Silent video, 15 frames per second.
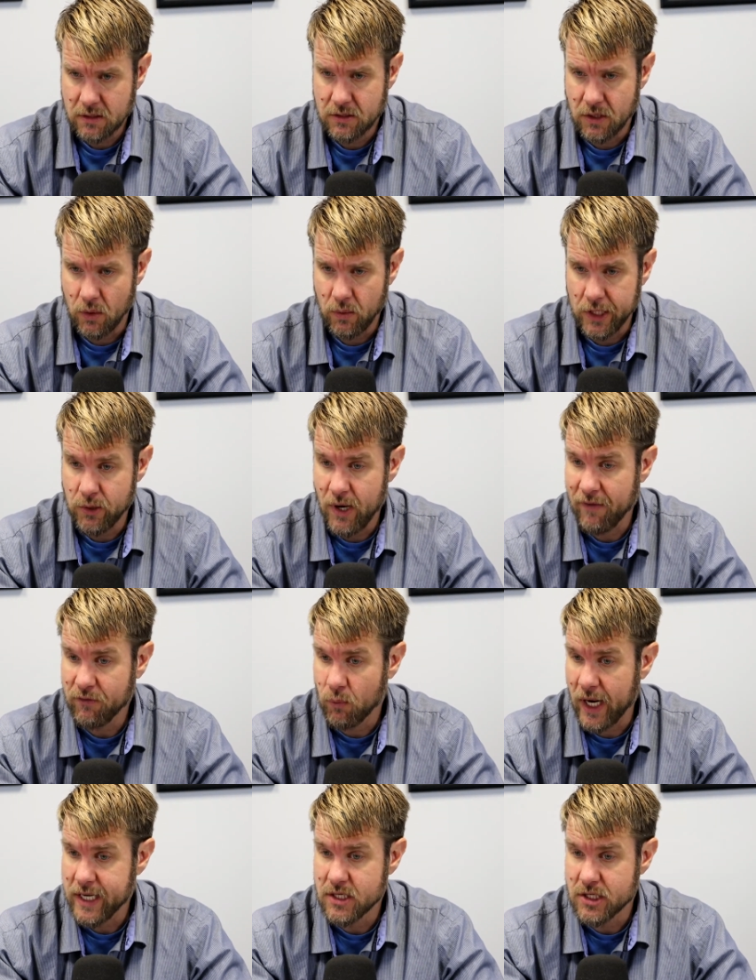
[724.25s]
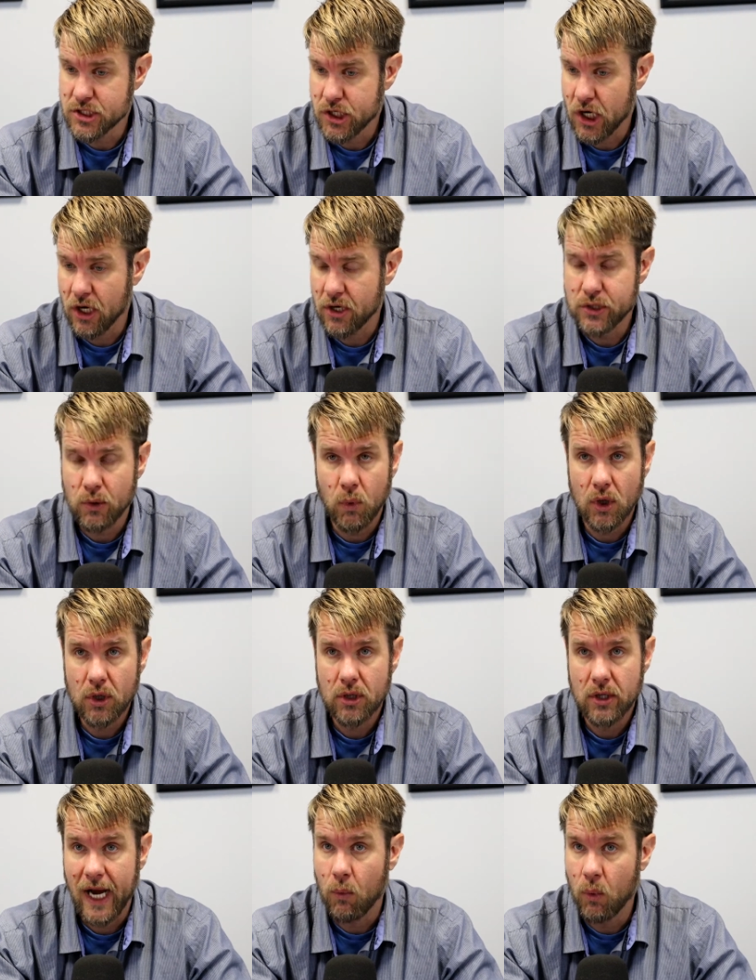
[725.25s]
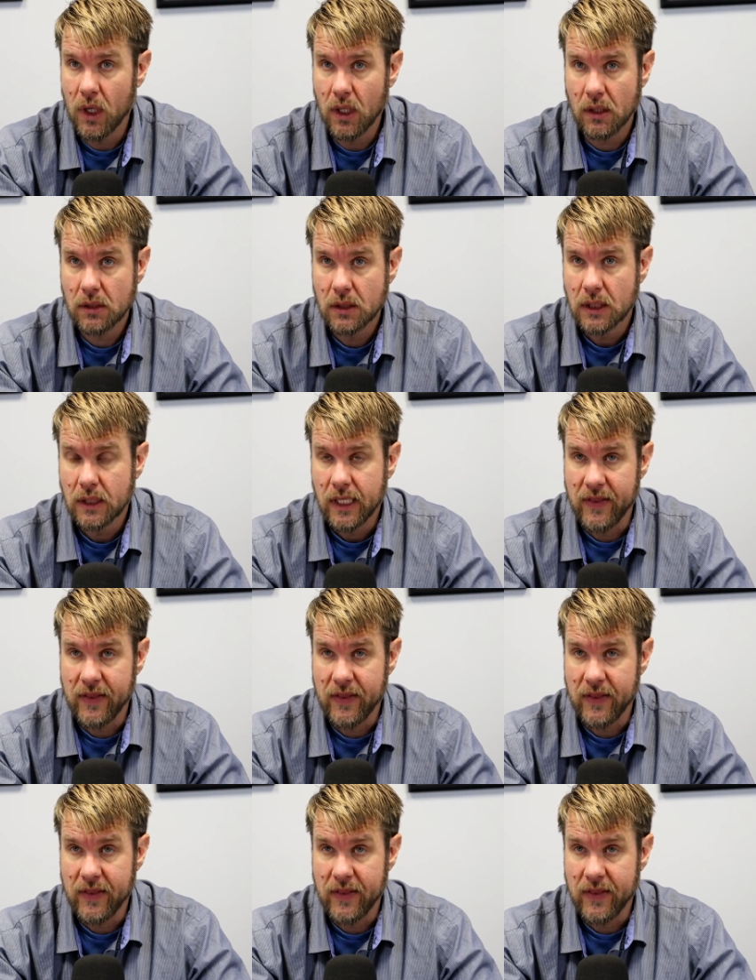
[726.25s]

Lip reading: you have the right to discharge a worker at will,